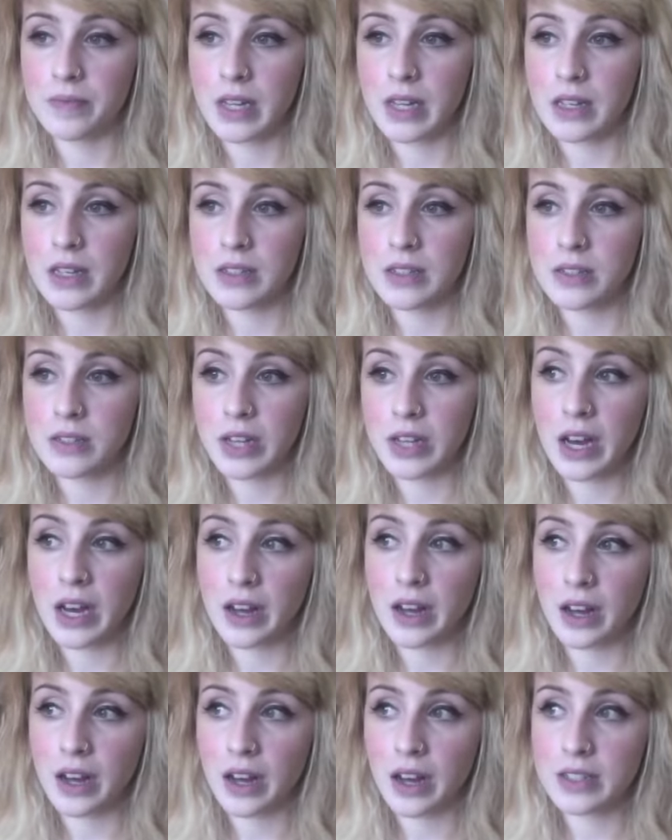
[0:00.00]
So
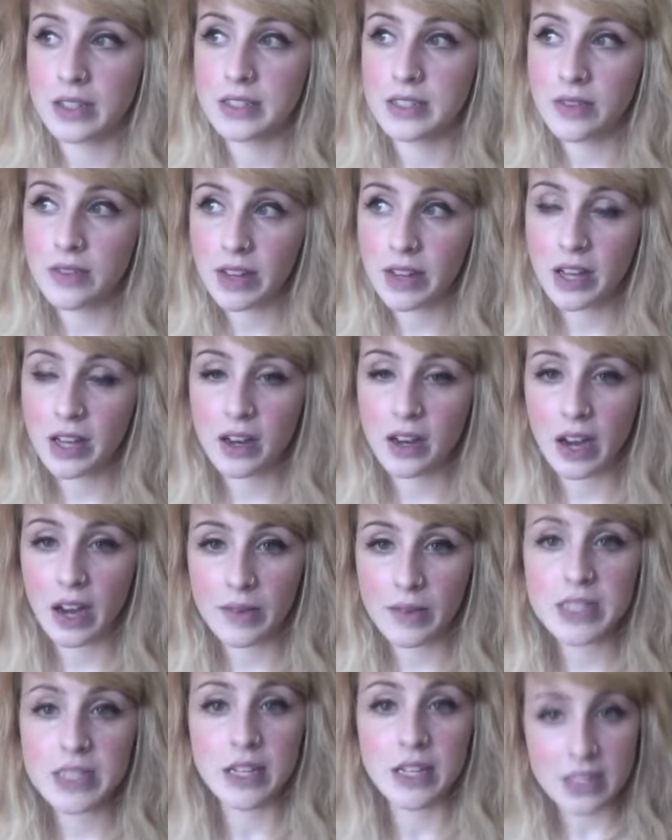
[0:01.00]
yeah, it's definitely, I
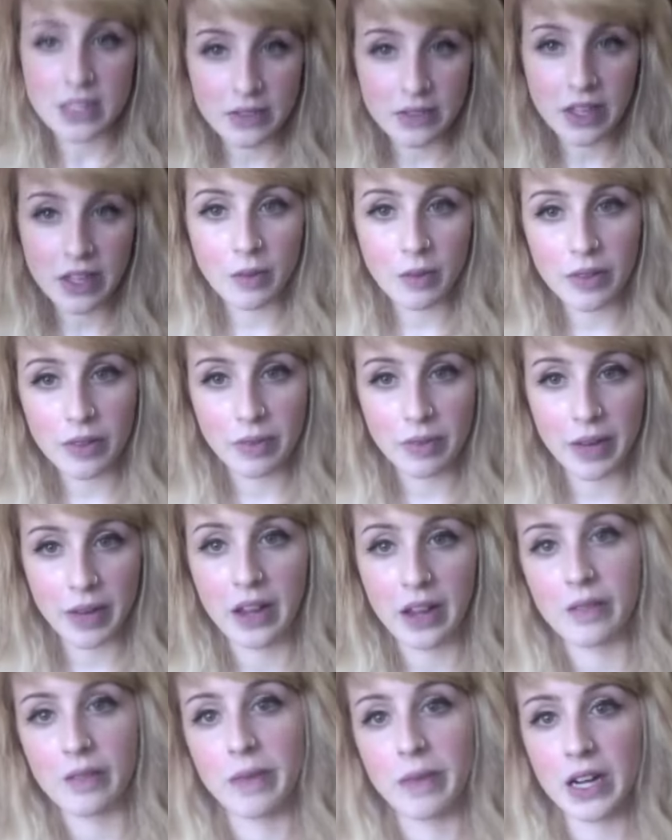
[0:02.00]
would say it's definitely helped
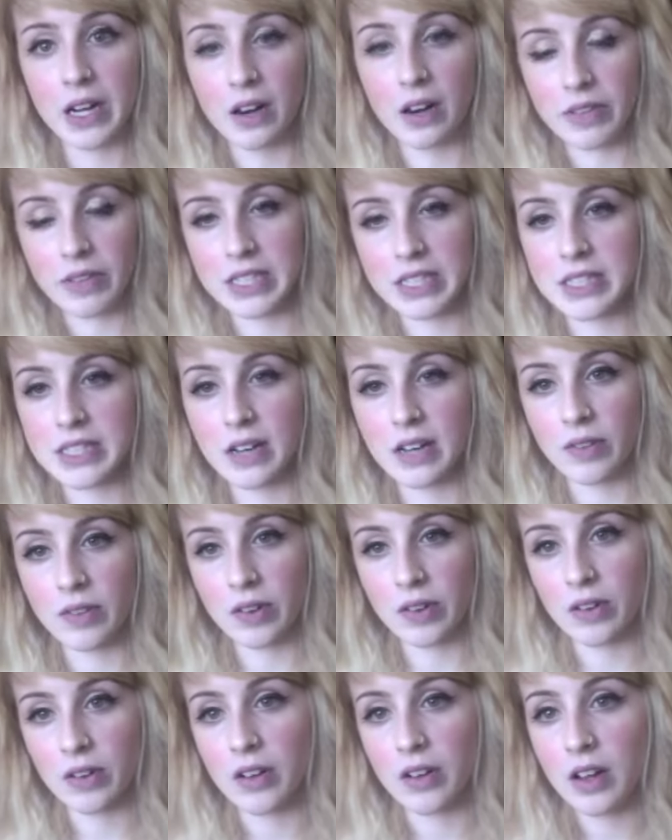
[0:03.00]
with my confidence
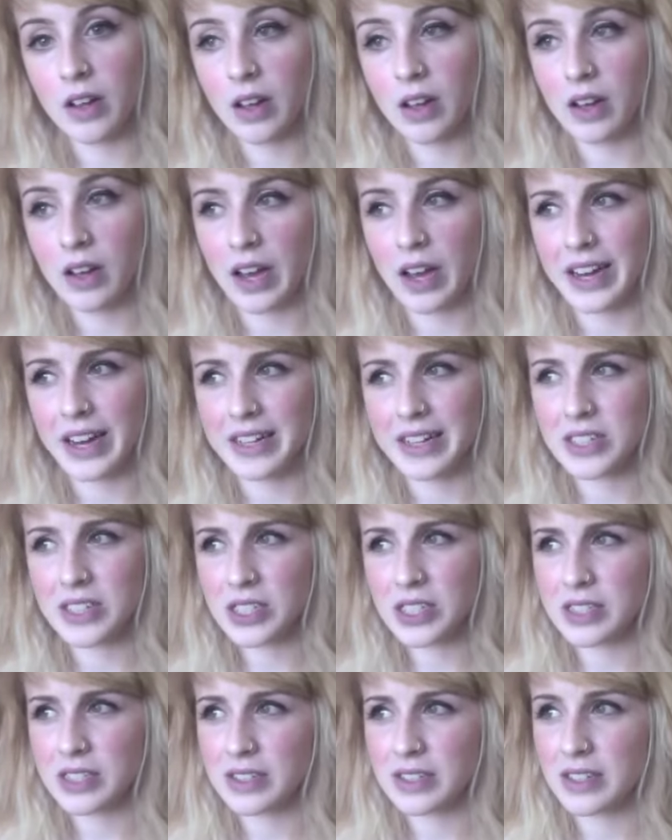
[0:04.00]
level, and
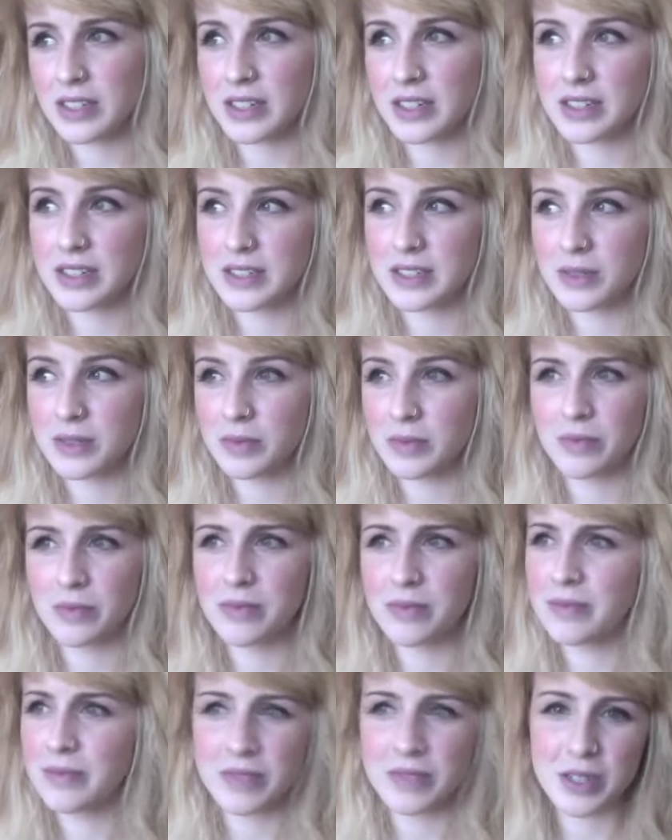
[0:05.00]
it's so
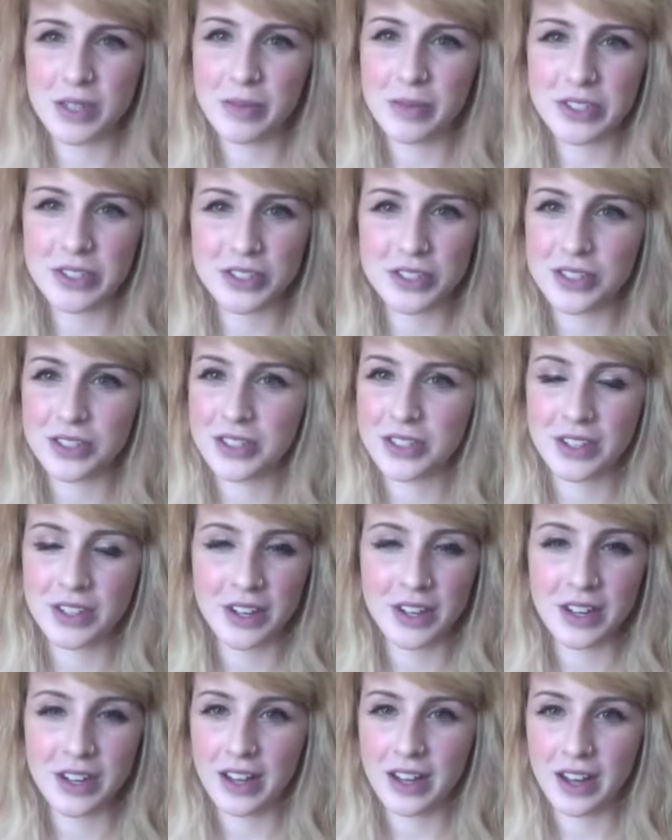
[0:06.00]
much
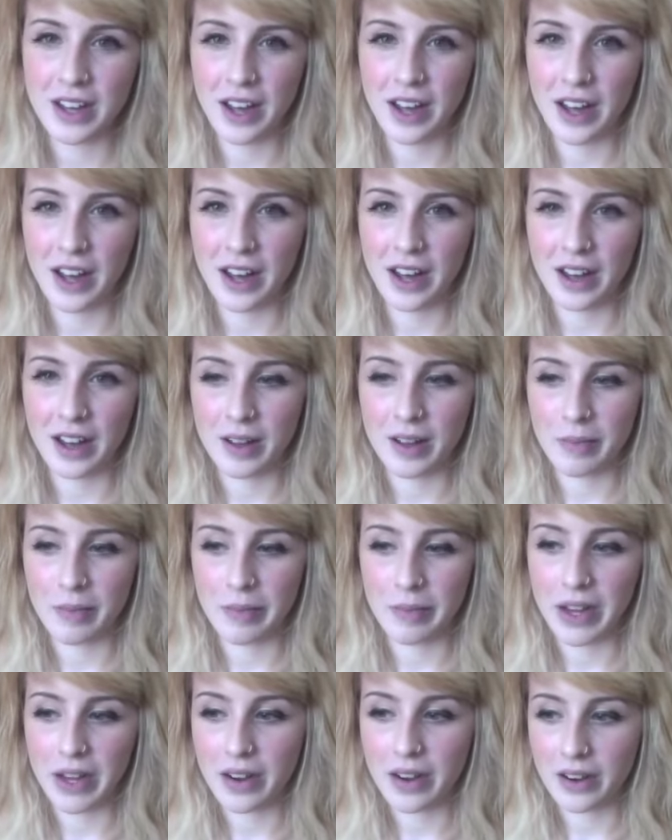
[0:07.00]

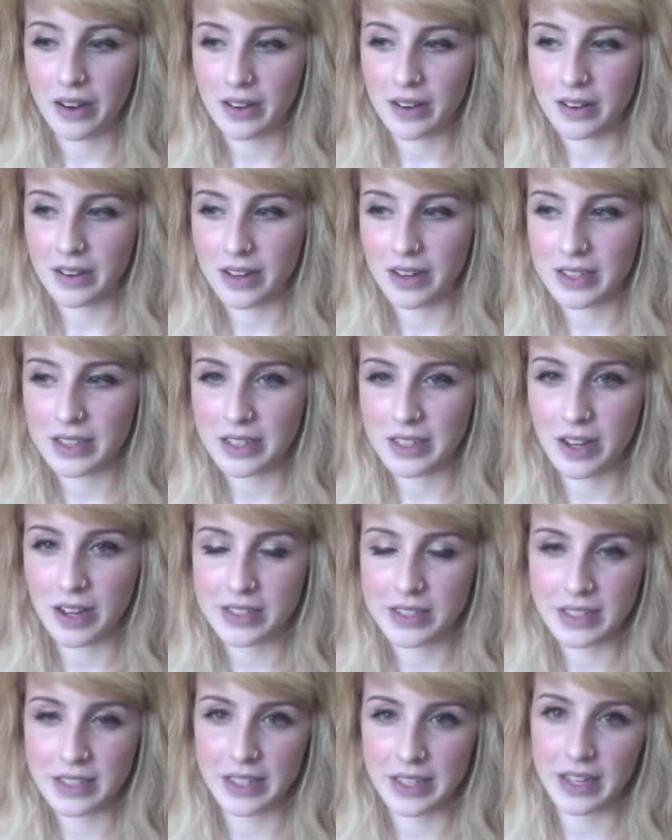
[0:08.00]
better not to
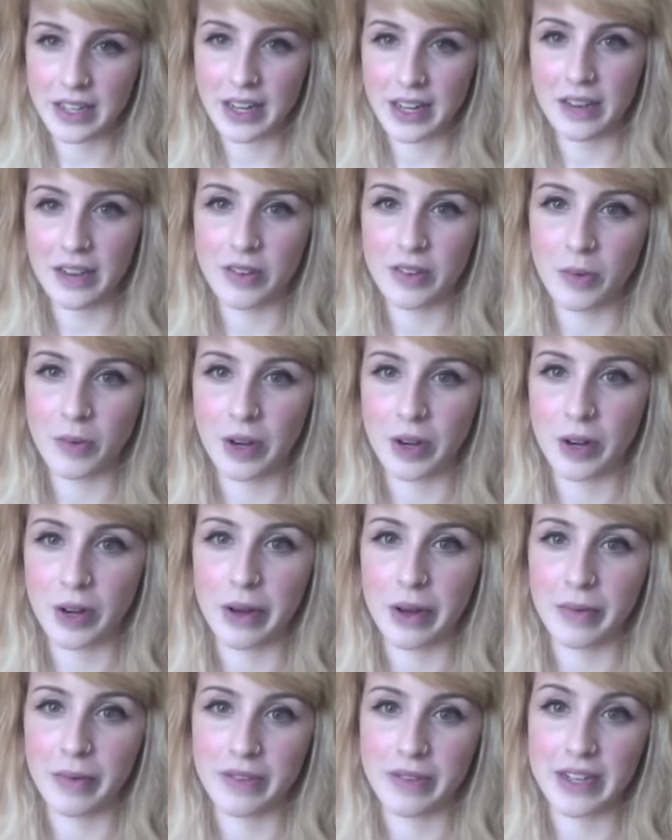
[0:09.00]
constantly like have to worry
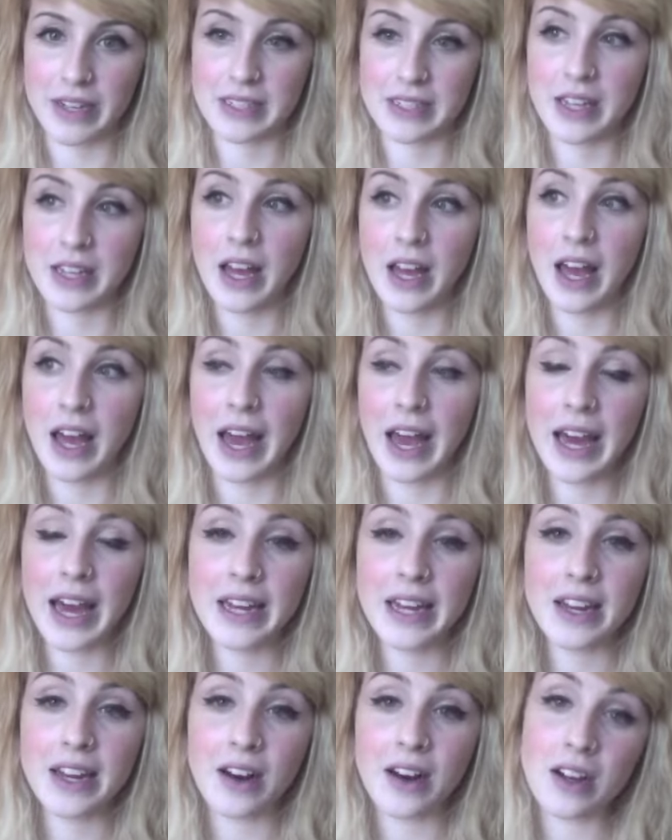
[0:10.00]
about my face.
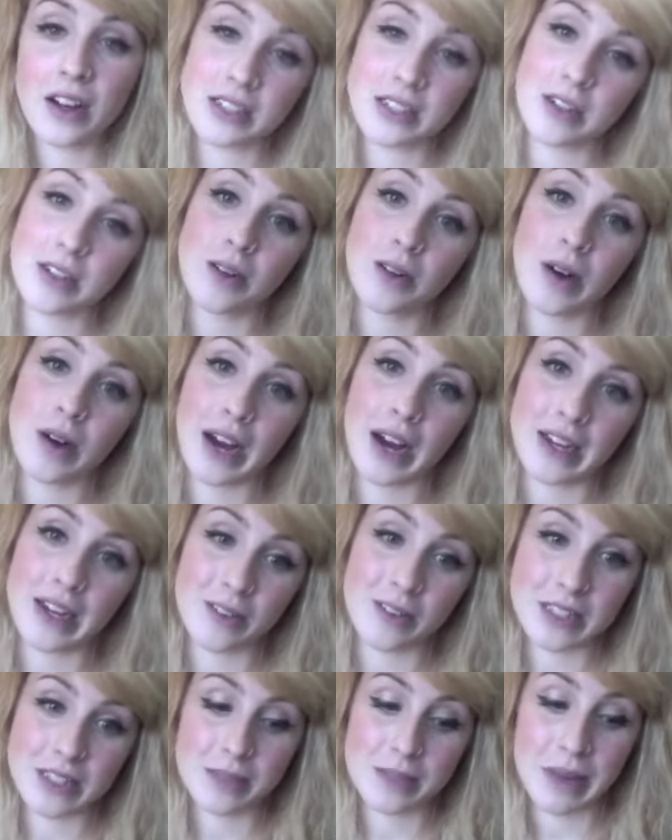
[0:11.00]
And also, I
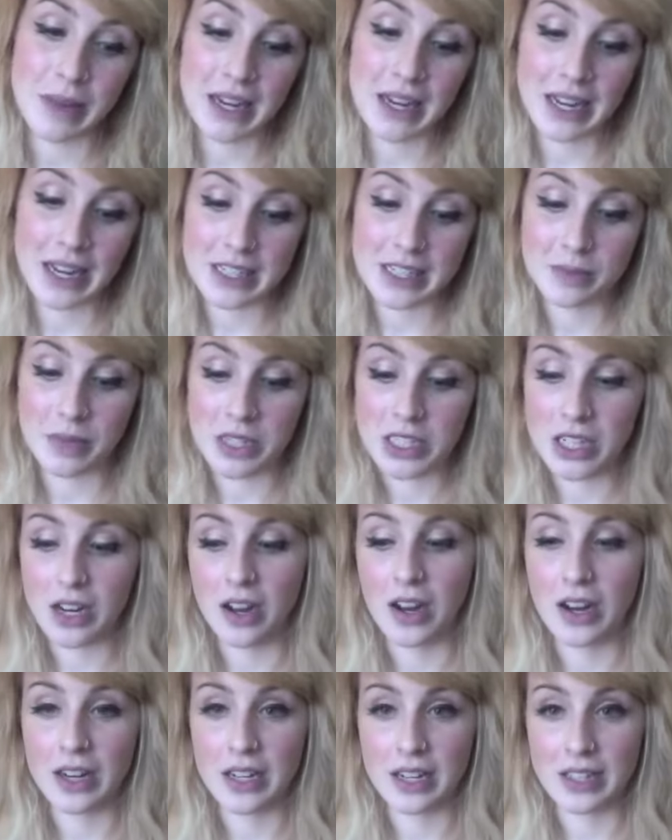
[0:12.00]
don't spend as much
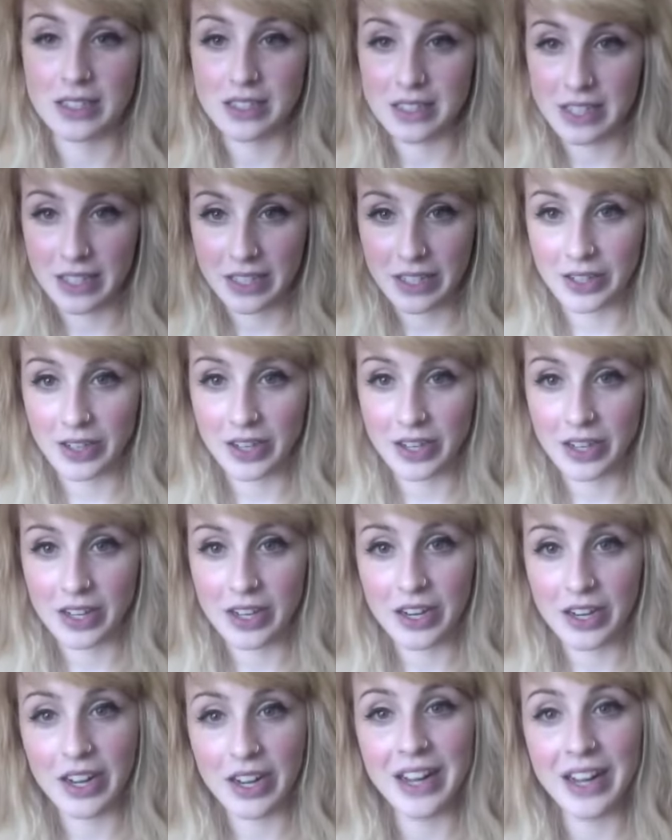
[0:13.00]
on concealer.
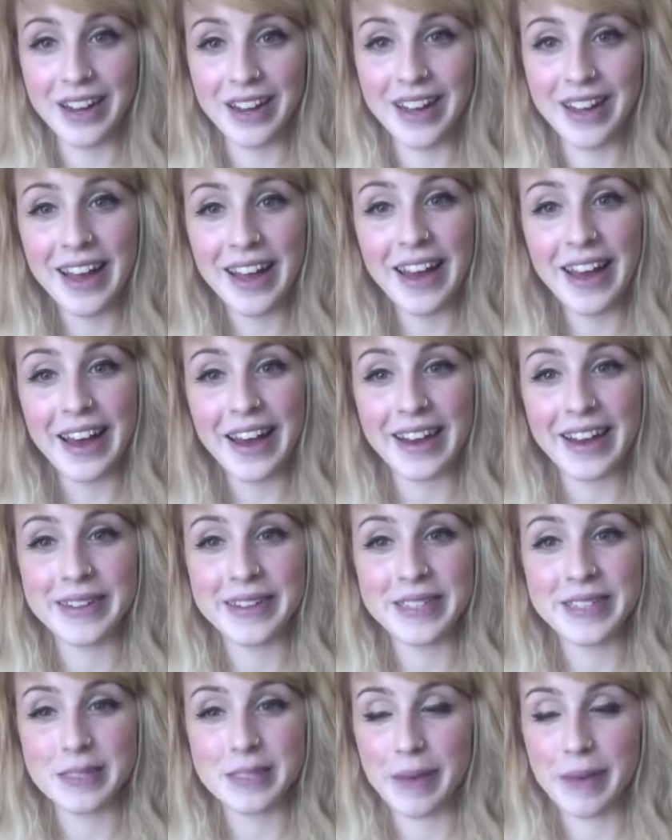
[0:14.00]
I used
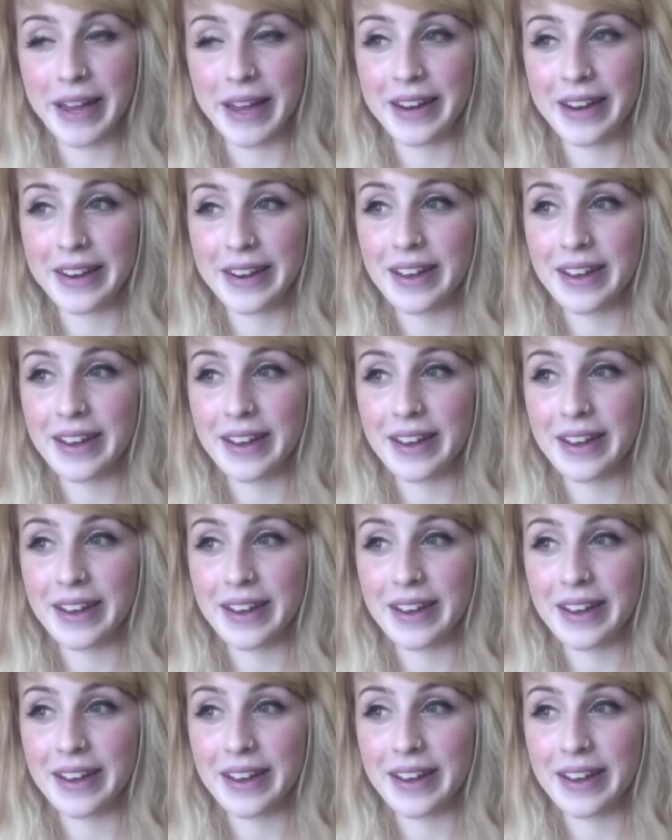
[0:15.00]
to spend